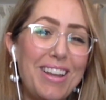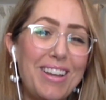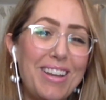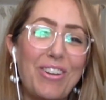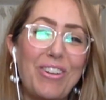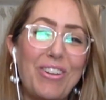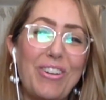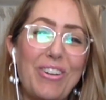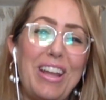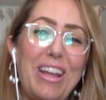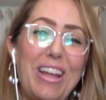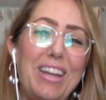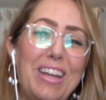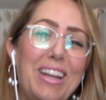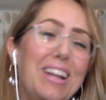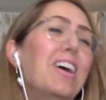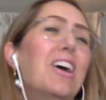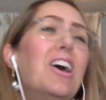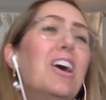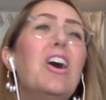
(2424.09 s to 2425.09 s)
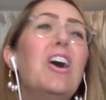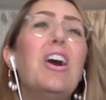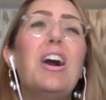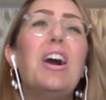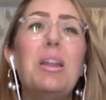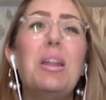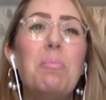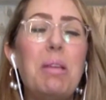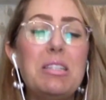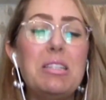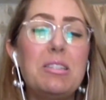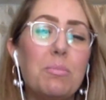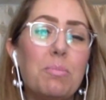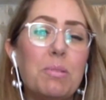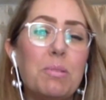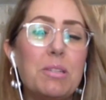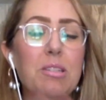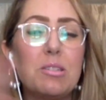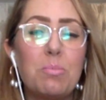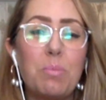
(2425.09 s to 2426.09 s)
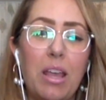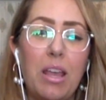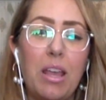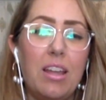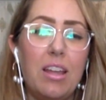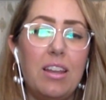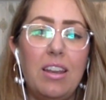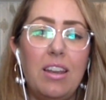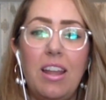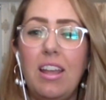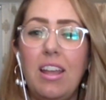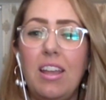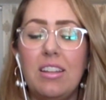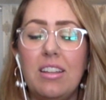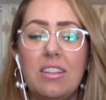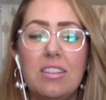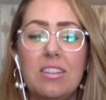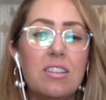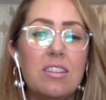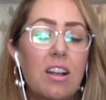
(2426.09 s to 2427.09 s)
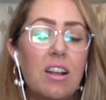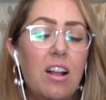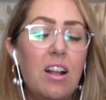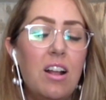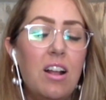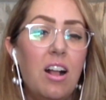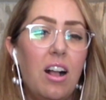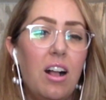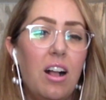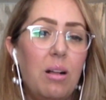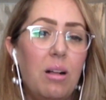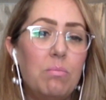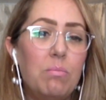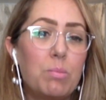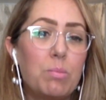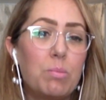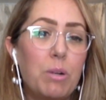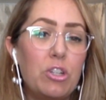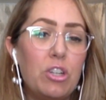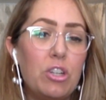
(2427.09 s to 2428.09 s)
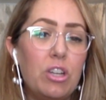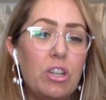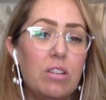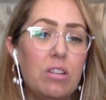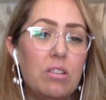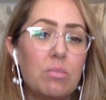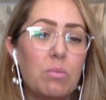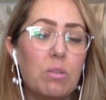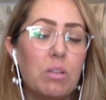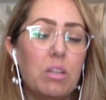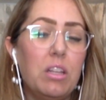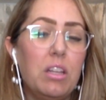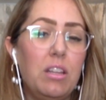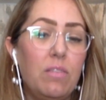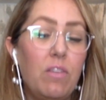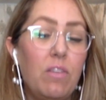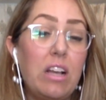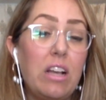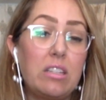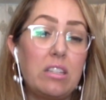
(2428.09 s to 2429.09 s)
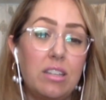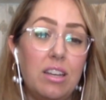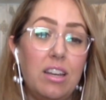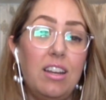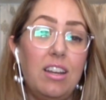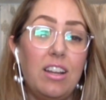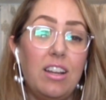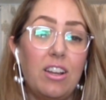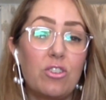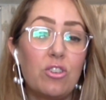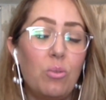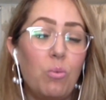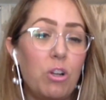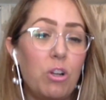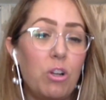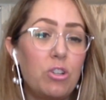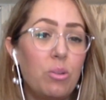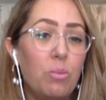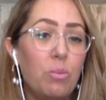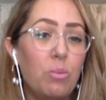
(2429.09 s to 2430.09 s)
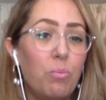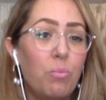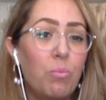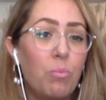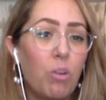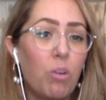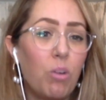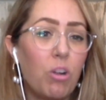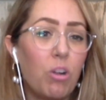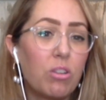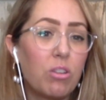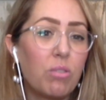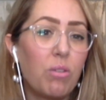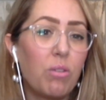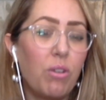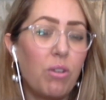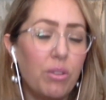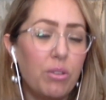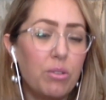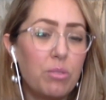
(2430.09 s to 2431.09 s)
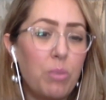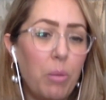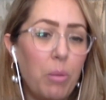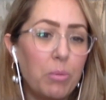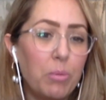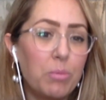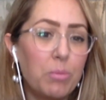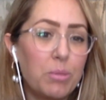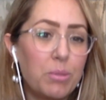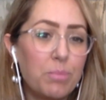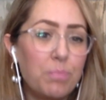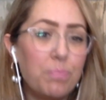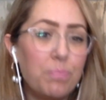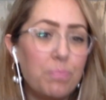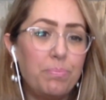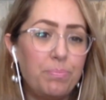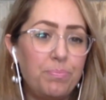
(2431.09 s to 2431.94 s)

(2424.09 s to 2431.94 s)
in creating an amazing business plan and um, spreadsheet is really fascinating actually to watch him work through all those problems.